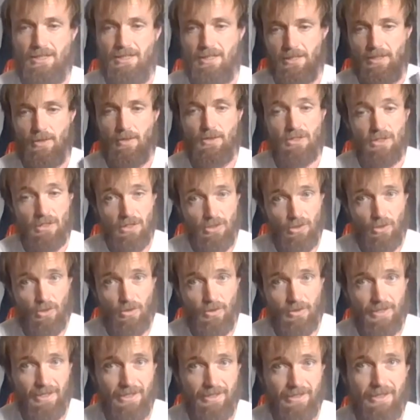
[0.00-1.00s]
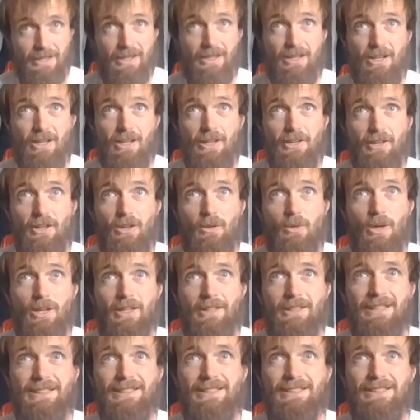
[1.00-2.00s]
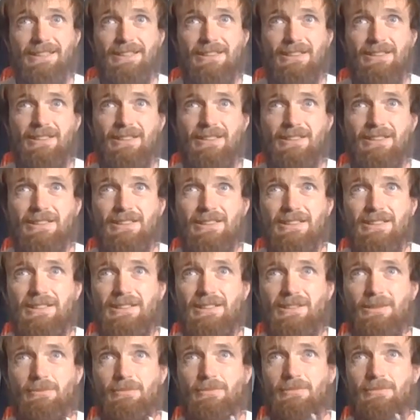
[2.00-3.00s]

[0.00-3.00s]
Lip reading: There is a lot in there. I know, I get that, I understand that.